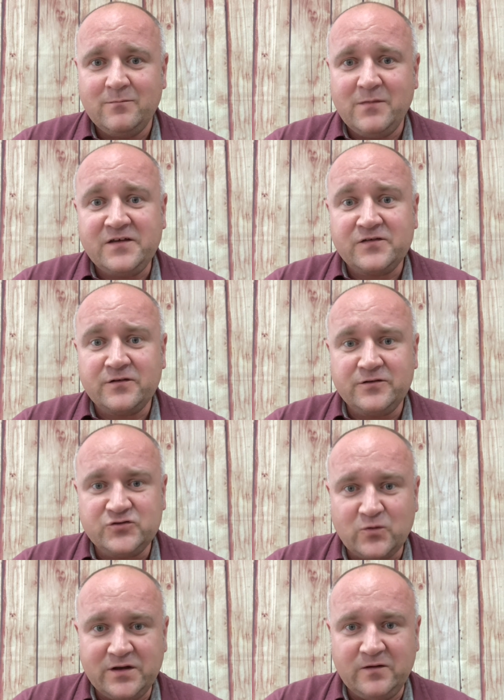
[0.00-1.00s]
make sure to
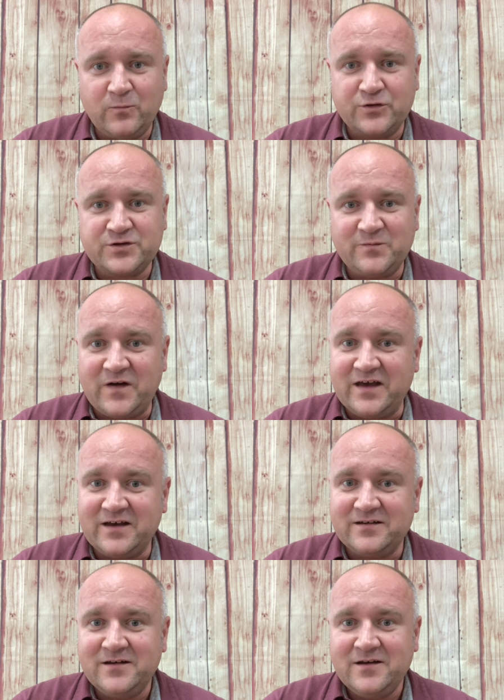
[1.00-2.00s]
join in worship
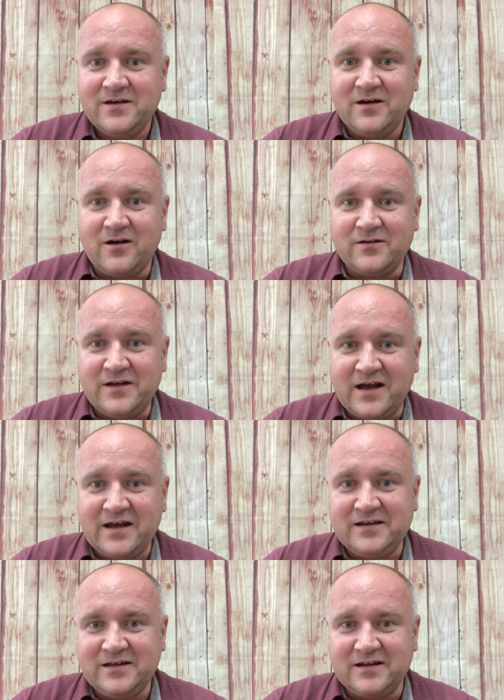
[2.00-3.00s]
via our
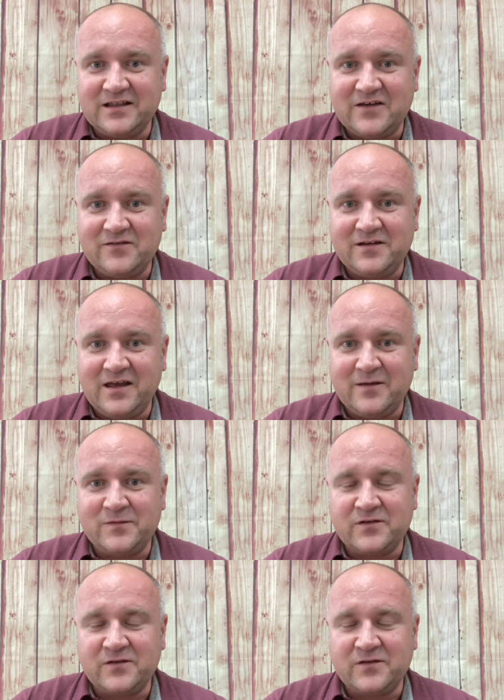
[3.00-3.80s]
9 and 11 a.m.